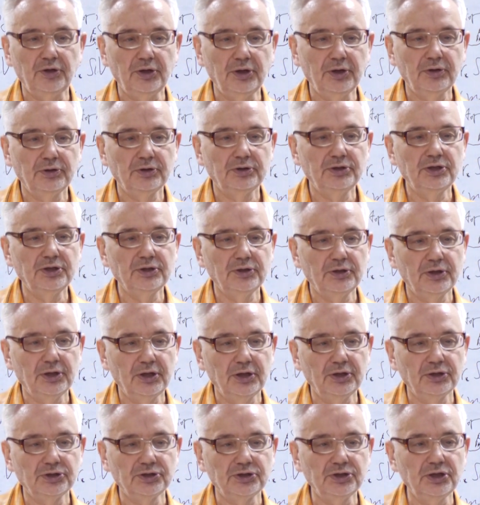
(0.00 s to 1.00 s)
So
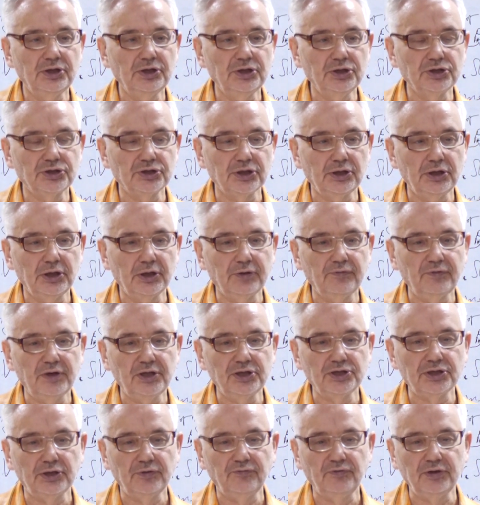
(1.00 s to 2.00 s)
we in the
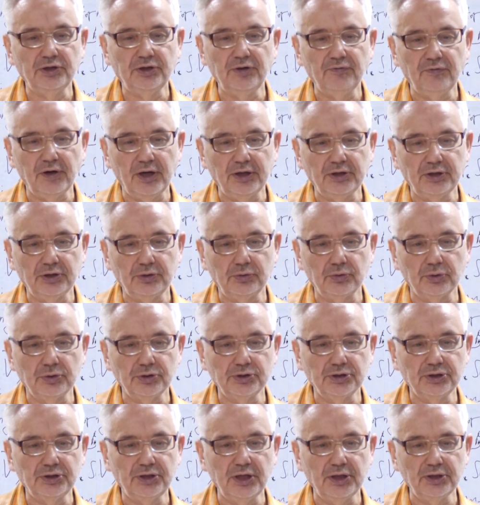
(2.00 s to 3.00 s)
initial equation we
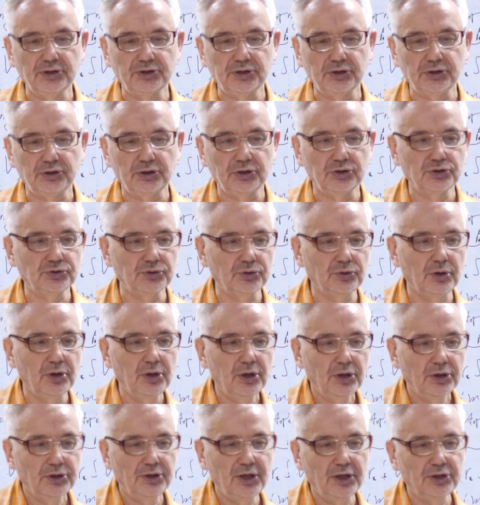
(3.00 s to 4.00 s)
divided on the density.
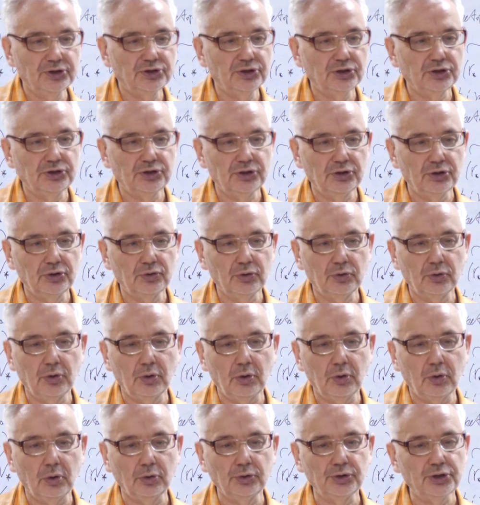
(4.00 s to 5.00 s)
So
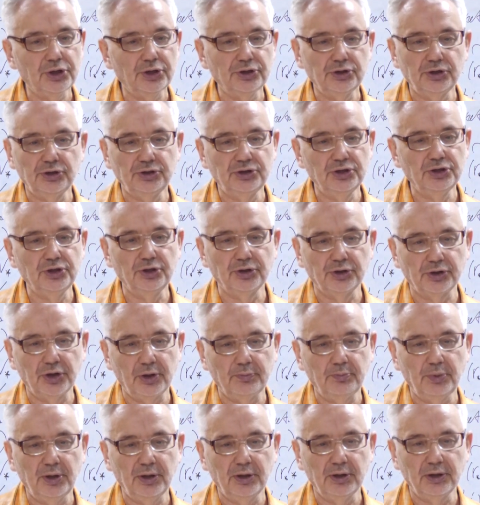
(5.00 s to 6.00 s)
density already
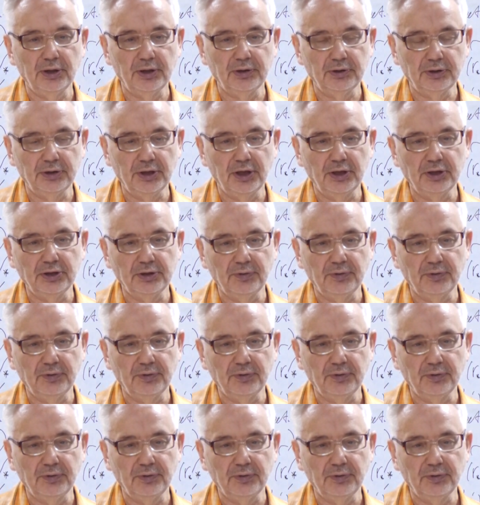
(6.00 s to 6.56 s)
didn't appear.